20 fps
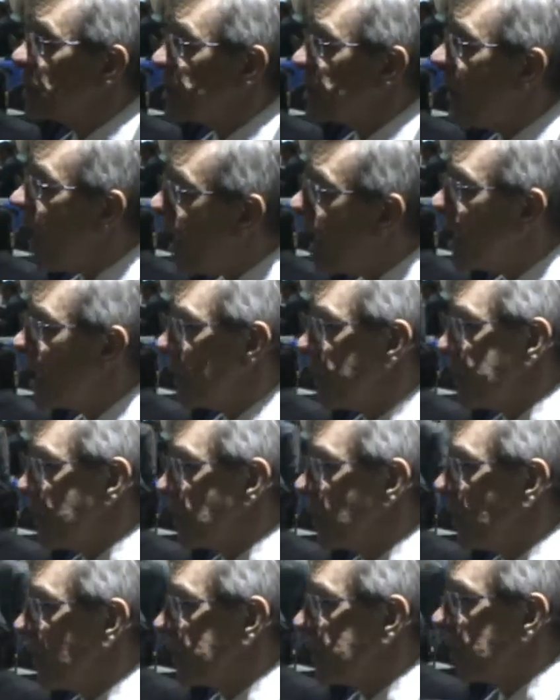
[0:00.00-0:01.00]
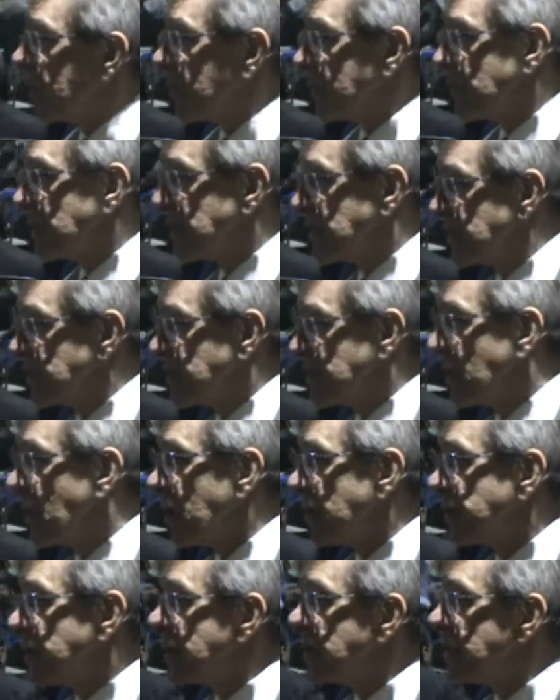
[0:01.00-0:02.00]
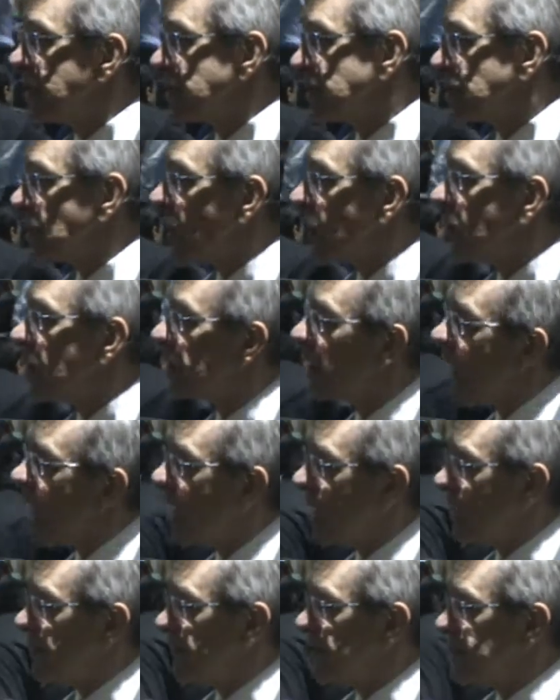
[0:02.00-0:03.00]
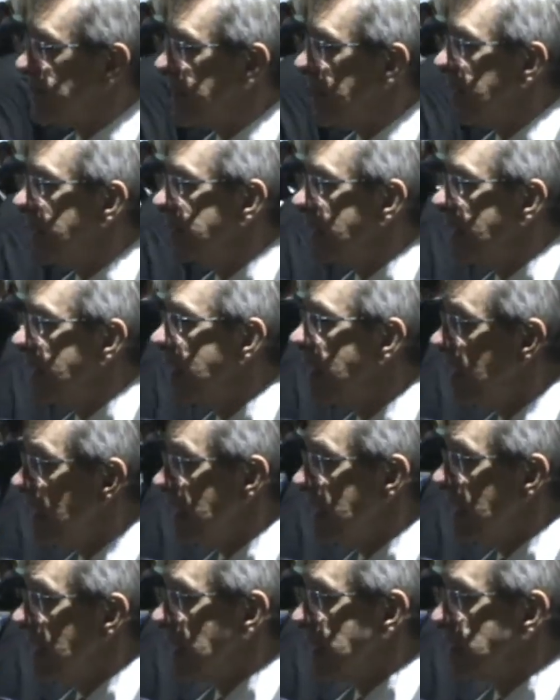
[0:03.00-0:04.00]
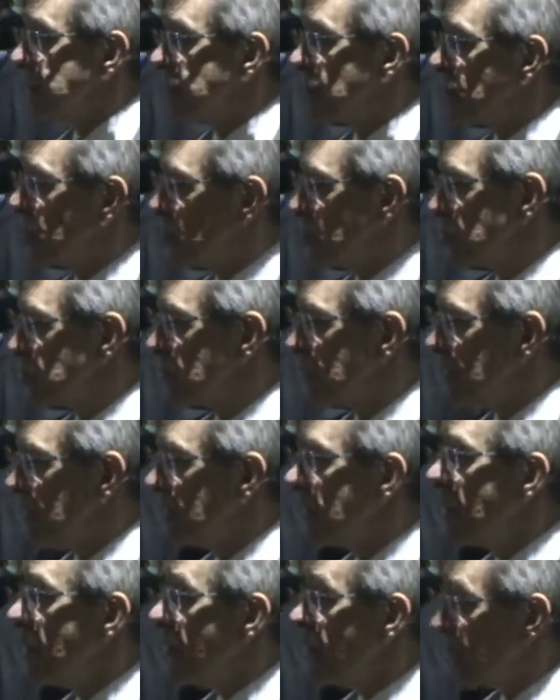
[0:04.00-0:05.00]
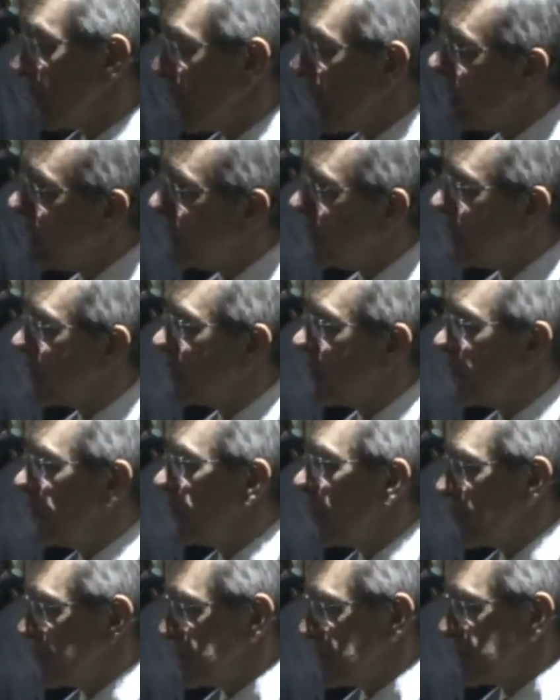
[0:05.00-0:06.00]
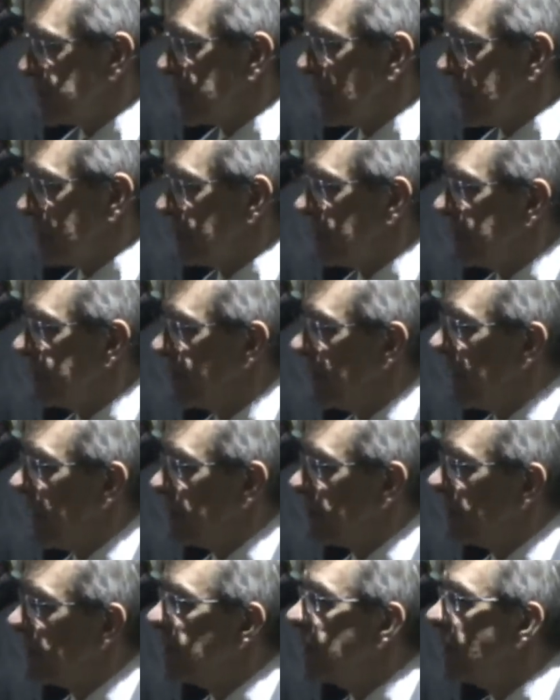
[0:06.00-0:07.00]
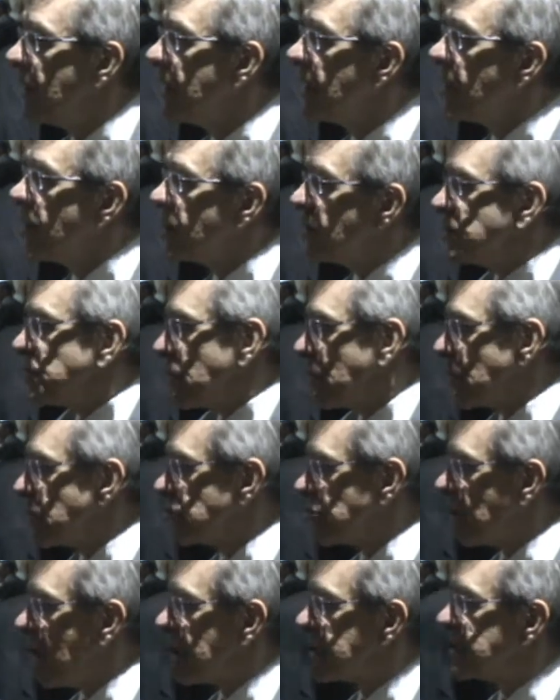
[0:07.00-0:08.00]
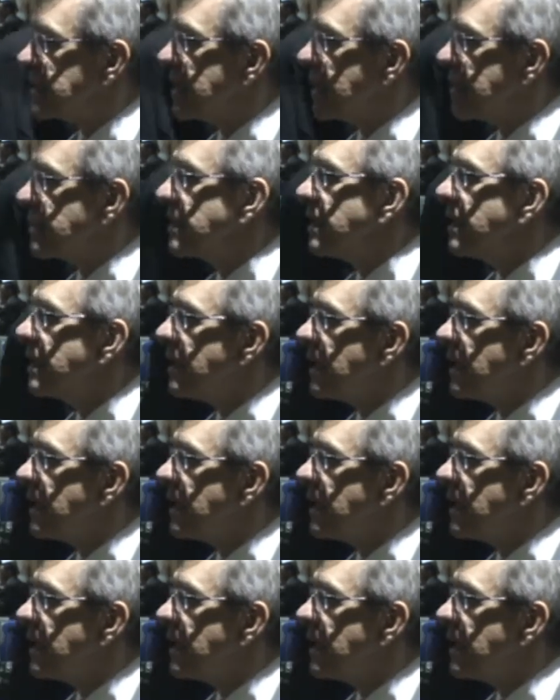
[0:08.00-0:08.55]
which I have been working on, which is the so-called IFSD, the Institutional Framework for Sustainable Development, which you can translate,